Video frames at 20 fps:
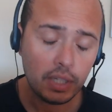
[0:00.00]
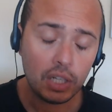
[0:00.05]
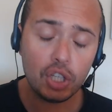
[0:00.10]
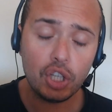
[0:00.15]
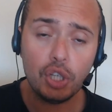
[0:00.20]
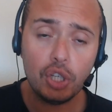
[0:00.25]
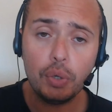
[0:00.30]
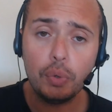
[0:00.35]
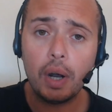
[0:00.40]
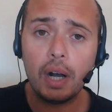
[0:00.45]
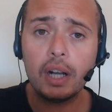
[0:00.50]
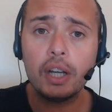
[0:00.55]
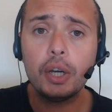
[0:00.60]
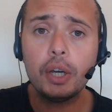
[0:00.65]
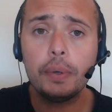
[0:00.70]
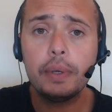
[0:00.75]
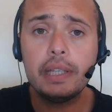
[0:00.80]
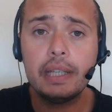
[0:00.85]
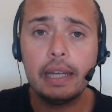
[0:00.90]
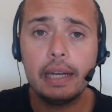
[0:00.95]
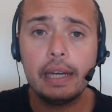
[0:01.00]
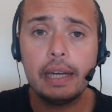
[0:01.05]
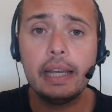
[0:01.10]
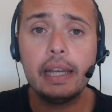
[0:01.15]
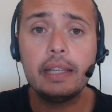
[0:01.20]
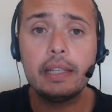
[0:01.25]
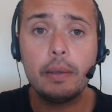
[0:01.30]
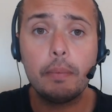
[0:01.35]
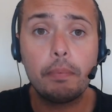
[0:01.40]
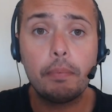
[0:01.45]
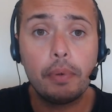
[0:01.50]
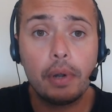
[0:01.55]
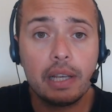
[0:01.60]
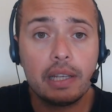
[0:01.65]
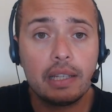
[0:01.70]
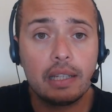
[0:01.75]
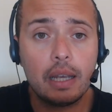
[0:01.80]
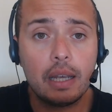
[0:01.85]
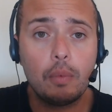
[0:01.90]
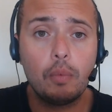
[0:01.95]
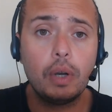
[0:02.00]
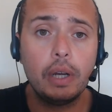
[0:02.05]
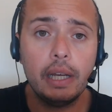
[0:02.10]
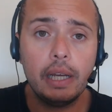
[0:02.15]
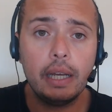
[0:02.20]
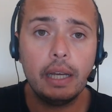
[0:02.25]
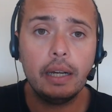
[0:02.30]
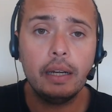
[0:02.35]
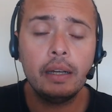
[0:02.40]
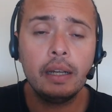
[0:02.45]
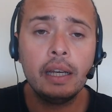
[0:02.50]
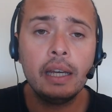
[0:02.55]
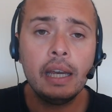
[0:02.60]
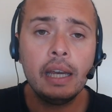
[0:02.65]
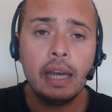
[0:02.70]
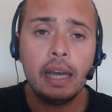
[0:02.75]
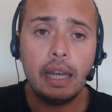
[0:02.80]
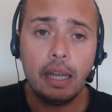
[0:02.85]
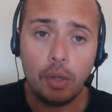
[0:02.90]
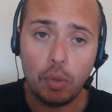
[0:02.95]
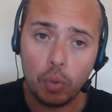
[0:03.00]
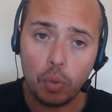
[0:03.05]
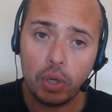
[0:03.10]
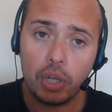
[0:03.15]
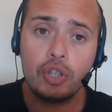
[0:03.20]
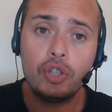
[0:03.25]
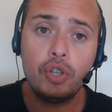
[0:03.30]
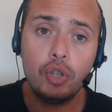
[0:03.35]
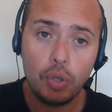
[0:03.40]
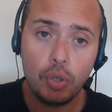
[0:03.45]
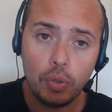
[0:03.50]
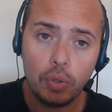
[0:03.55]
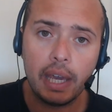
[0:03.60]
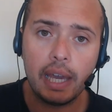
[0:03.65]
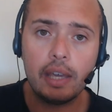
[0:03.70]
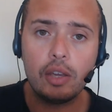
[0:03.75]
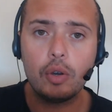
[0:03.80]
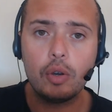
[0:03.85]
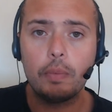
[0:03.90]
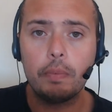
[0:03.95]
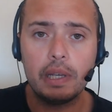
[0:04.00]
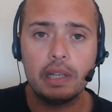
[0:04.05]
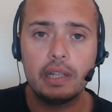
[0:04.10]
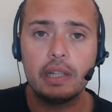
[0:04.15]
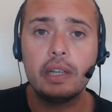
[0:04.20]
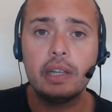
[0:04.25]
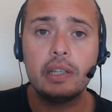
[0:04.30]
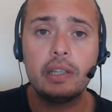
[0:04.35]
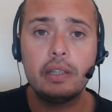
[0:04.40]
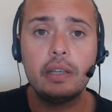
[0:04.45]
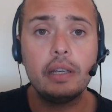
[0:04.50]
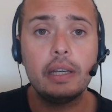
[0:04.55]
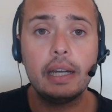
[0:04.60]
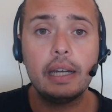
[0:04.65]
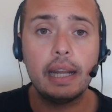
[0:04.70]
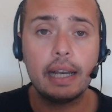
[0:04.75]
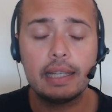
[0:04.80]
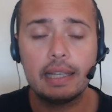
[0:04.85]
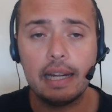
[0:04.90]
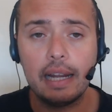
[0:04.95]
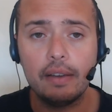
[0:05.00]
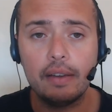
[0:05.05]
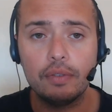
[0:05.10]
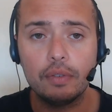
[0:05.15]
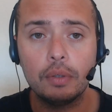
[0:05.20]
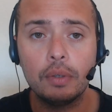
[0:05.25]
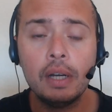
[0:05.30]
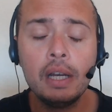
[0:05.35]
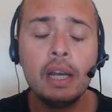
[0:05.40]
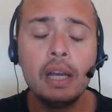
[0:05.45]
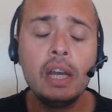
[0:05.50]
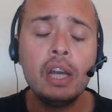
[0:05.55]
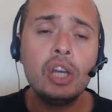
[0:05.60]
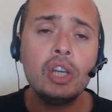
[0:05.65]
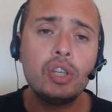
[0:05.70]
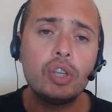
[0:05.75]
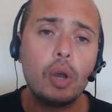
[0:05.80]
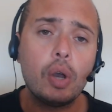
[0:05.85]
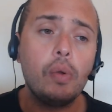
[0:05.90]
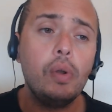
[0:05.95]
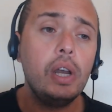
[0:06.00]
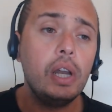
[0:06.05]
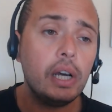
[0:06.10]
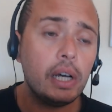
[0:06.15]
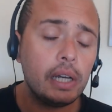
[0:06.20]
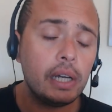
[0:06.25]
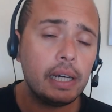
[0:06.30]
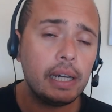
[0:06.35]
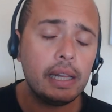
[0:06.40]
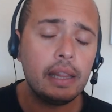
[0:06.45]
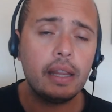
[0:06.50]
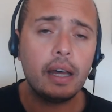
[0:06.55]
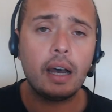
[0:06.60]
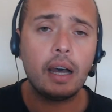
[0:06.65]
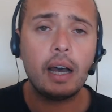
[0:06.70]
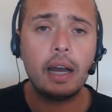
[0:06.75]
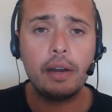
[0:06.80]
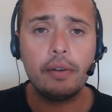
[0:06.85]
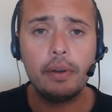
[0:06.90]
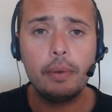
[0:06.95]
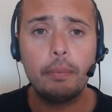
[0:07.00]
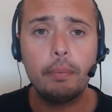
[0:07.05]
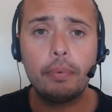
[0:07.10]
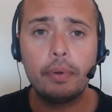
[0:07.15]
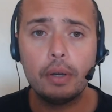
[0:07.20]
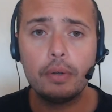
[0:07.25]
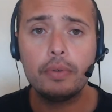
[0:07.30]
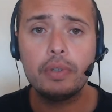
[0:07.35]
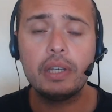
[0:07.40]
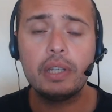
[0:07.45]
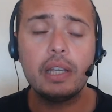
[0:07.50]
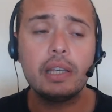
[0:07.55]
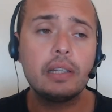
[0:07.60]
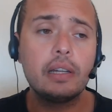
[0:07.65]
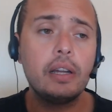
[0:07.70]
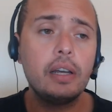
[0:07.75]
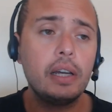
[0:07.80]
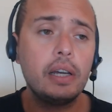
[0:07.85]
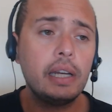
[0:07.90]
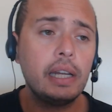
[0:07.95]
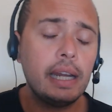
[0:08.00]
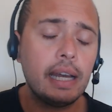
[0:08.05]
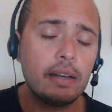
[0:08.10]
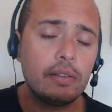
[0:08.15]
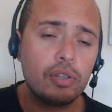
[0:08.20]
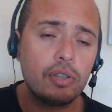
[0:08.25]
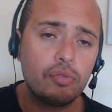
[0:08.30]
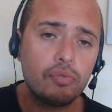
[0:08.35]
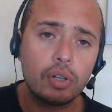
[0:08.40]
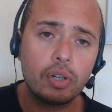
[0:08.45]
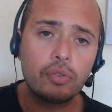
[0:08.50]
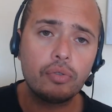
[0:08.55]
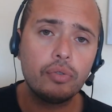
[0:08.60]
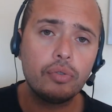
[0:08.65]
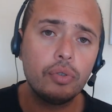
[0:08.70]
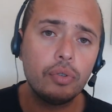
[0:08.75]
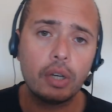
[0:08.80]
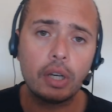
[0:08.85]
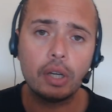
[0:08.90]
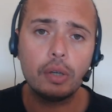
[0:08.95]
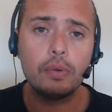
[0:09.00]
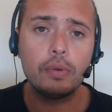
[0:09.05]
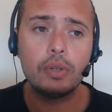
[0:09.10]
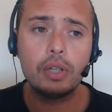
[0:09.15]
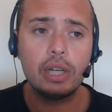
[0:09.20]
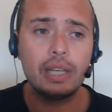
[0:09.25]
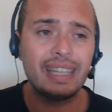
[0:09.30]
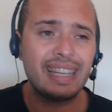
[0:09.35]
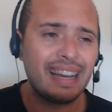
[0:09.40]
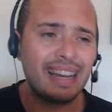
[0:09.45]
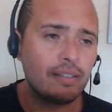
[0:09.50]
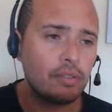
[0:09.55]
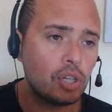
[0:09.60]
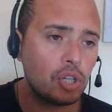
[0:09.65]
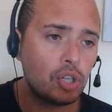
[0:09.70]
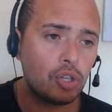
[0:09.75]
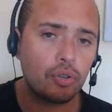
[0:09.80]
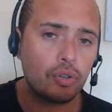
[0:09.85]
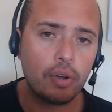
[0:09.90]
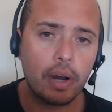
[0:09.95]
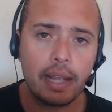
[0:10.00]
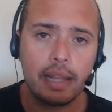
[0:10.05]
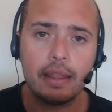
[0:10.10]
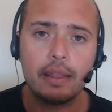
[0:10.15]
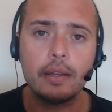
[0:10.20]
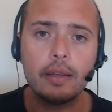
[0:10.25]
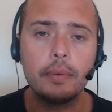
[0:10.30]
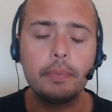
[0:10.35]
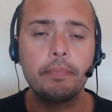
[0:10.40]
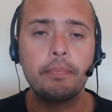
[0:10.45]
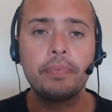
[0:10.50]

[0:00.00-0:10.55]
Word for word: you are going to need to bring someone in in order to get your business to the next level. So learning the hiring process, learning how to recruit coaches, how to train them,